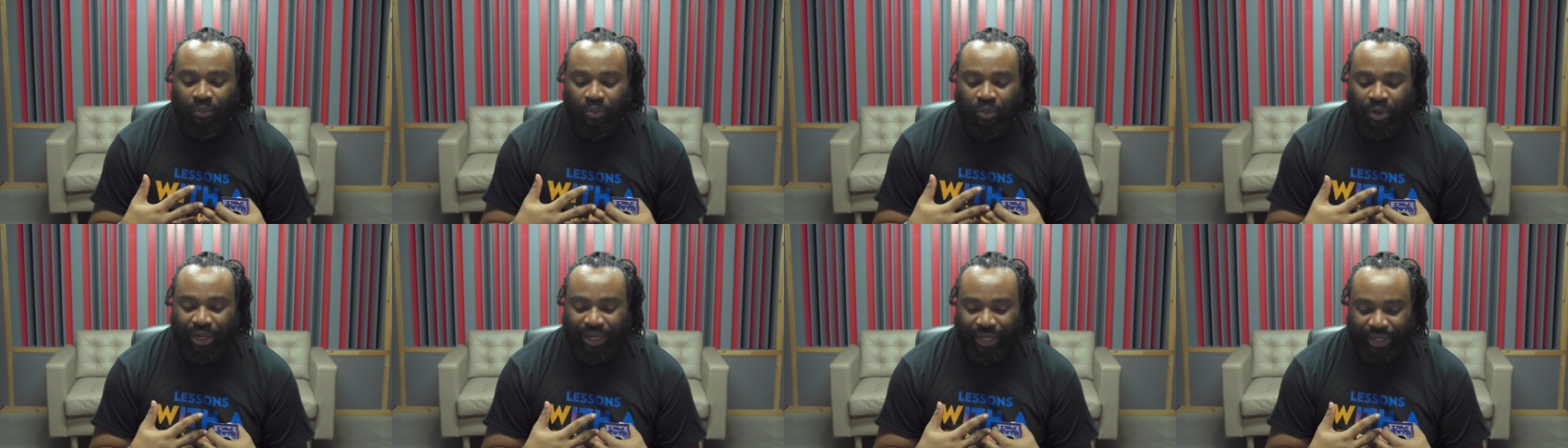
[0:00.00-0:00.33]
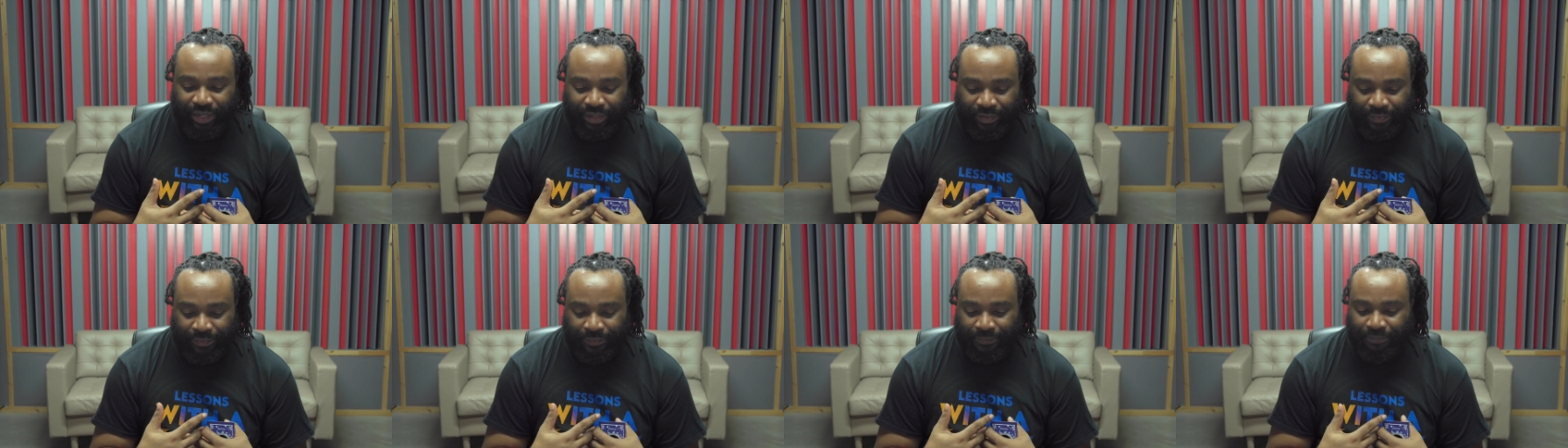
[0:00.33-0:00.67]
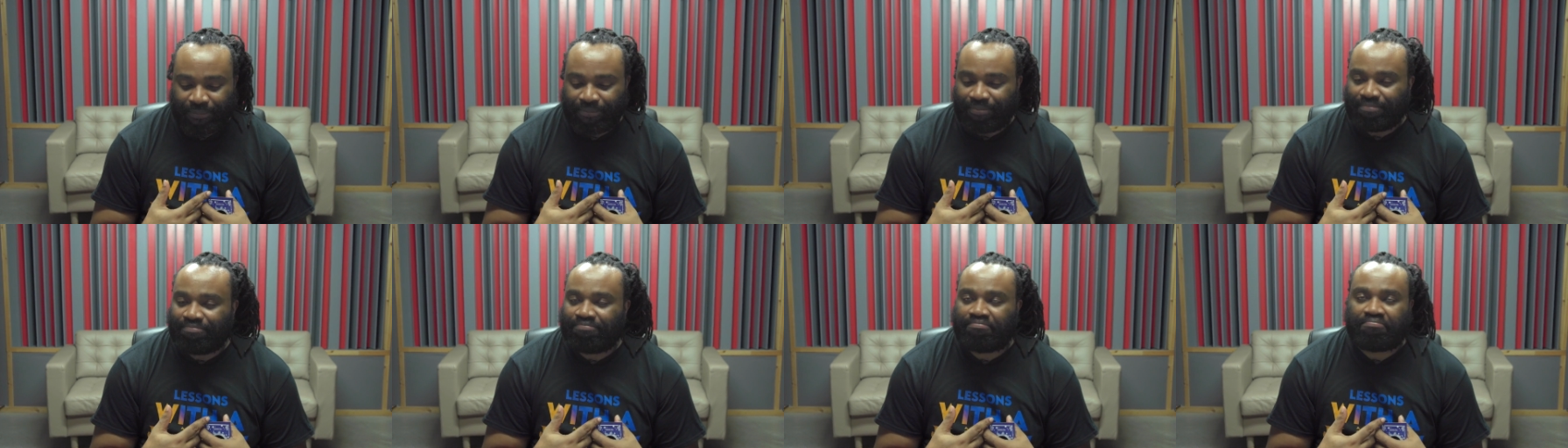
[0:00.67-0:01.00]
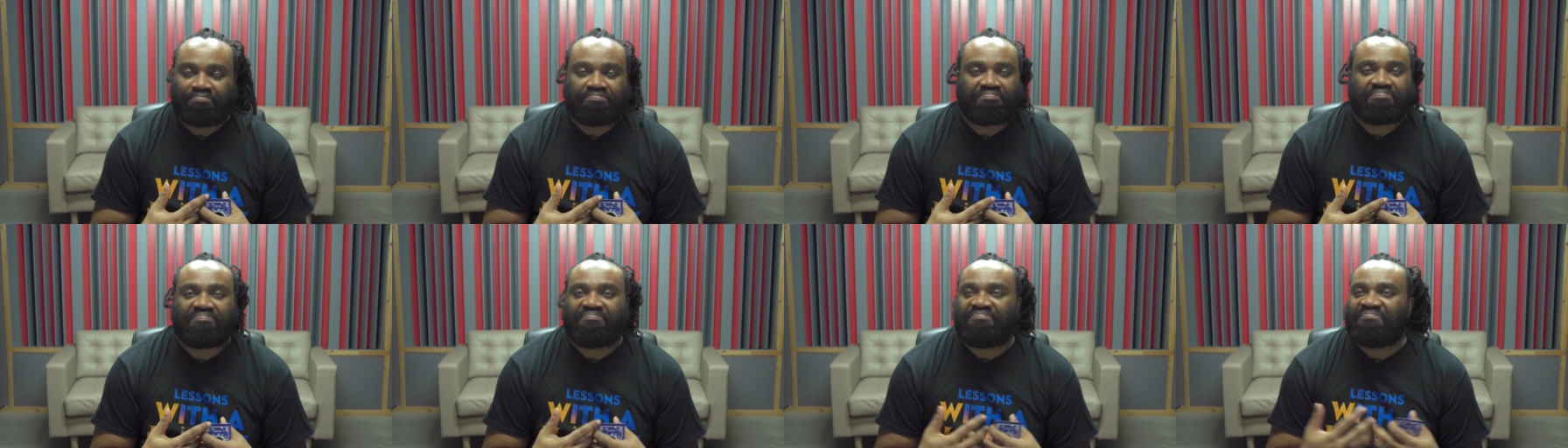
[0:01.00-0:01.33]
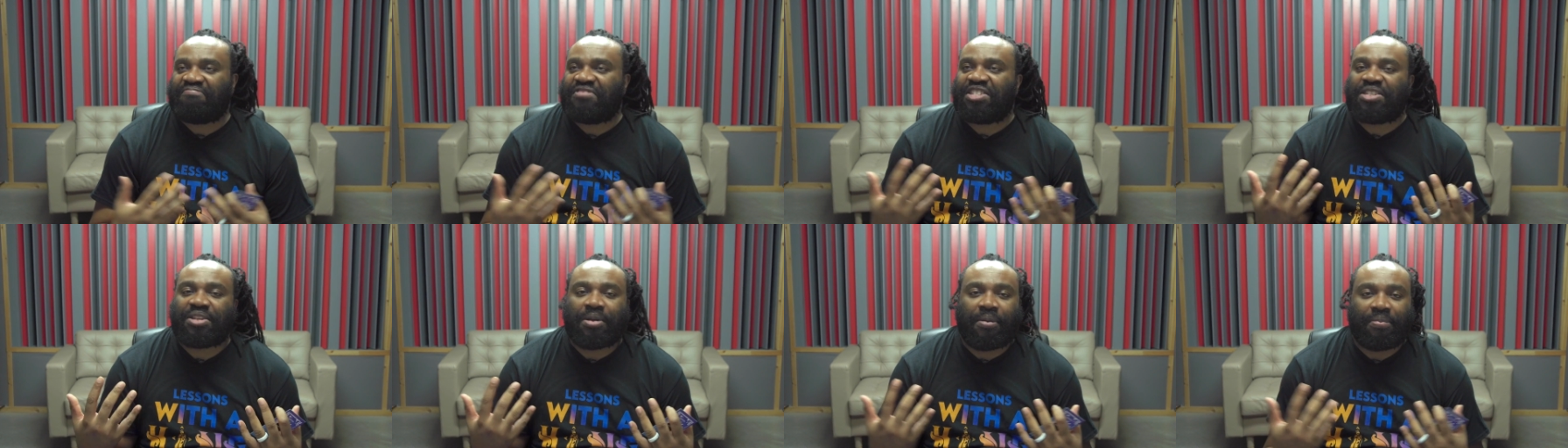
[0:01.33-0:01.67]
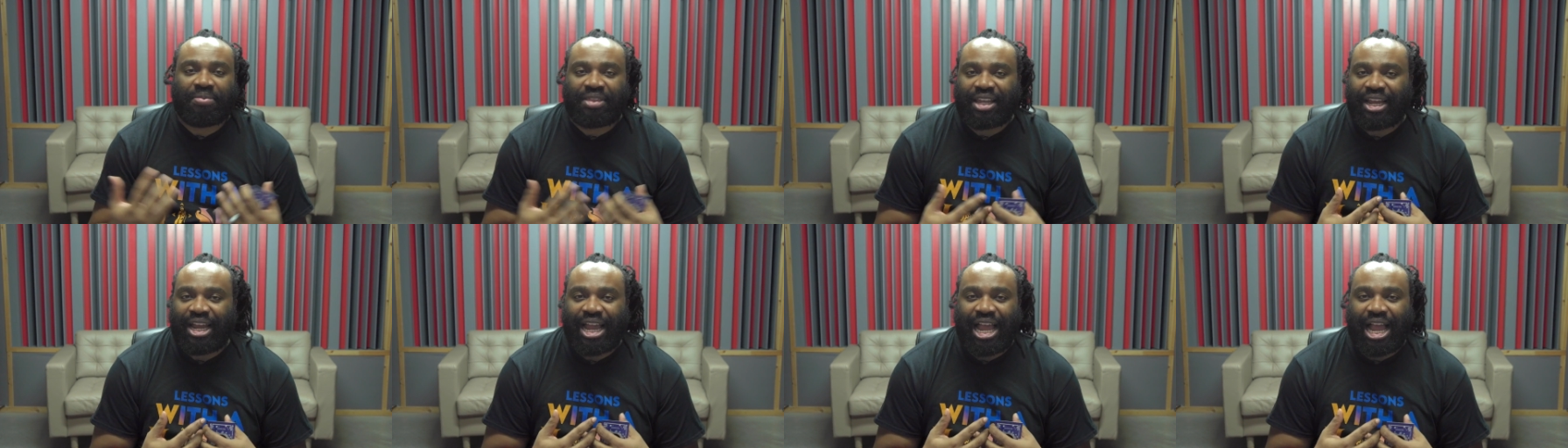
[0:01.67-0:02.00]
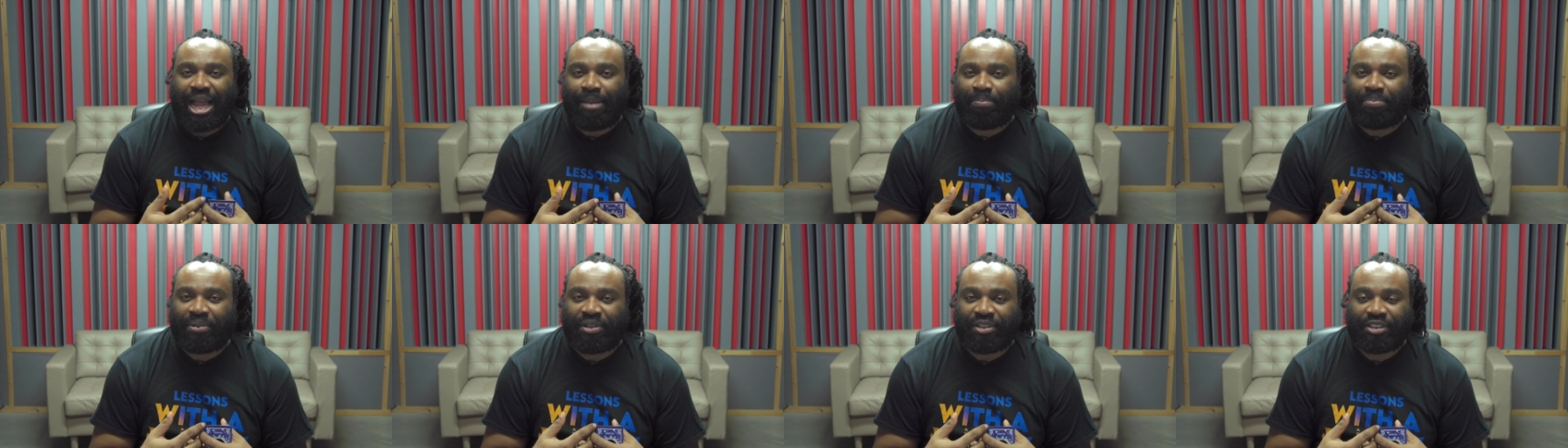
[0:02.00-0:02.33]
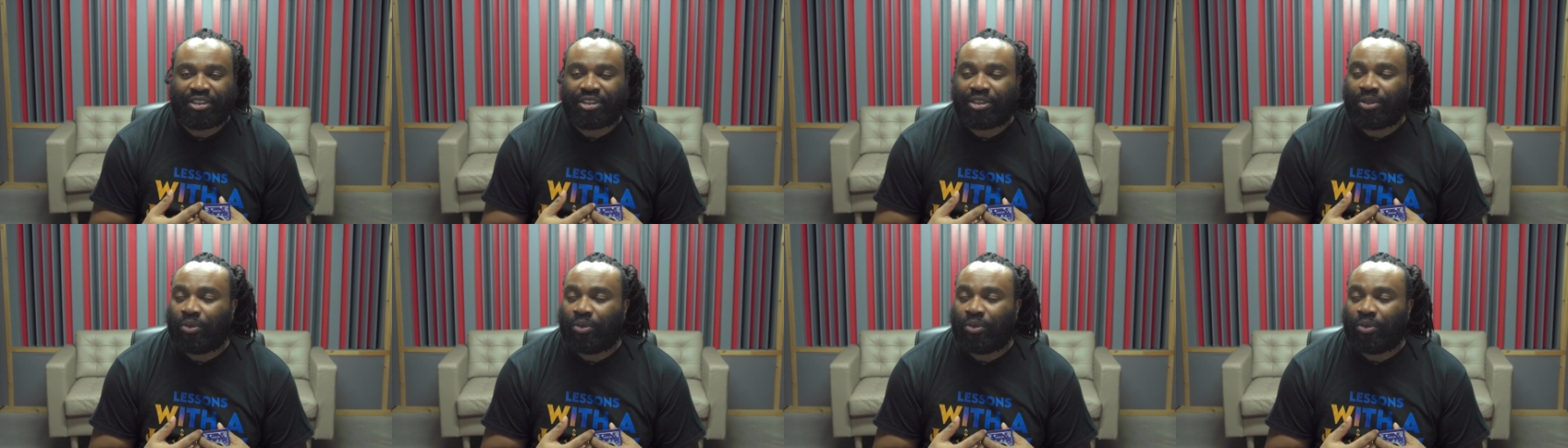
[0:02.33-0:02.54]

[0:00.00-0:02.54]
when something happens,